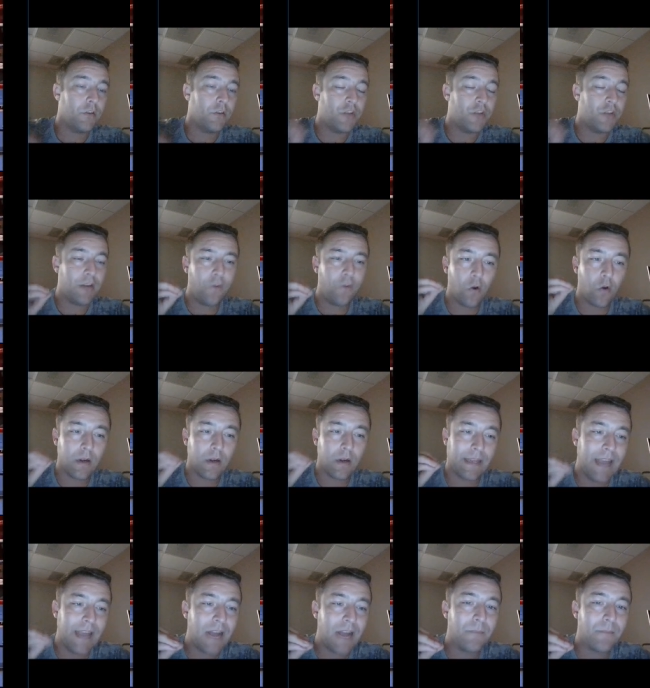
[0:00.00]
Jeff Horn
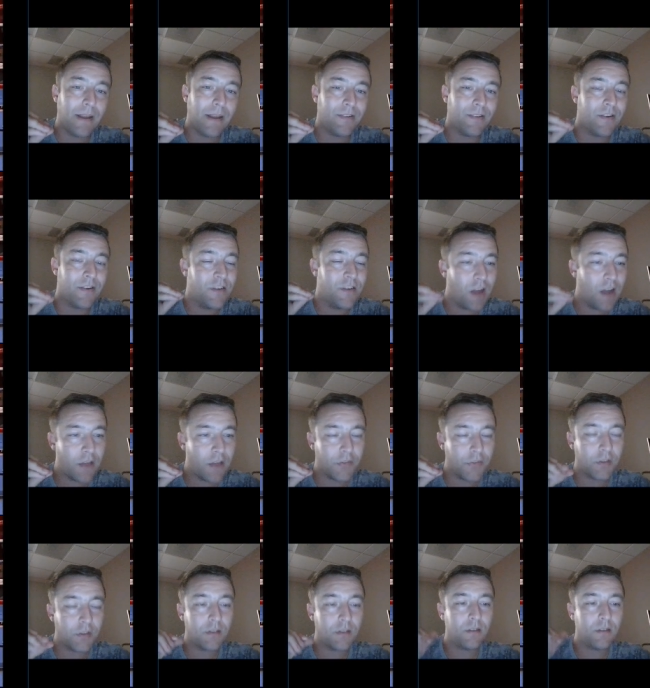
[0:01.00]
again makes
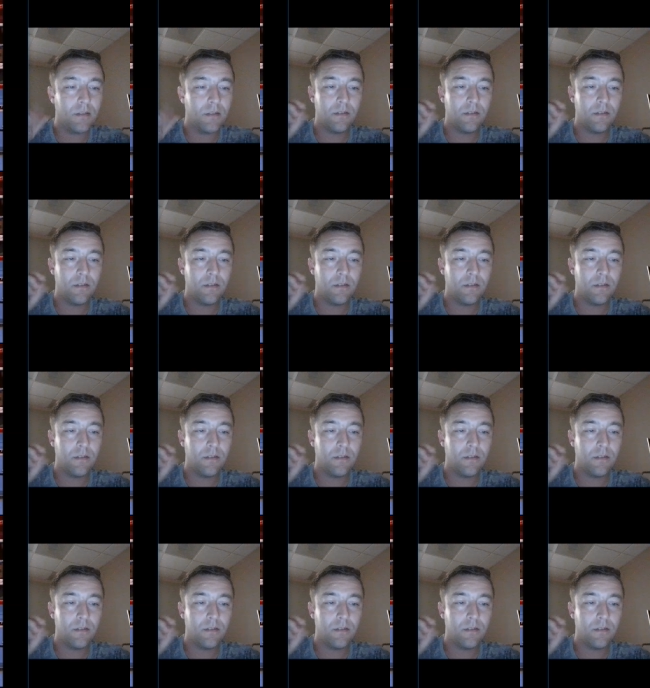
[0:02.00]
another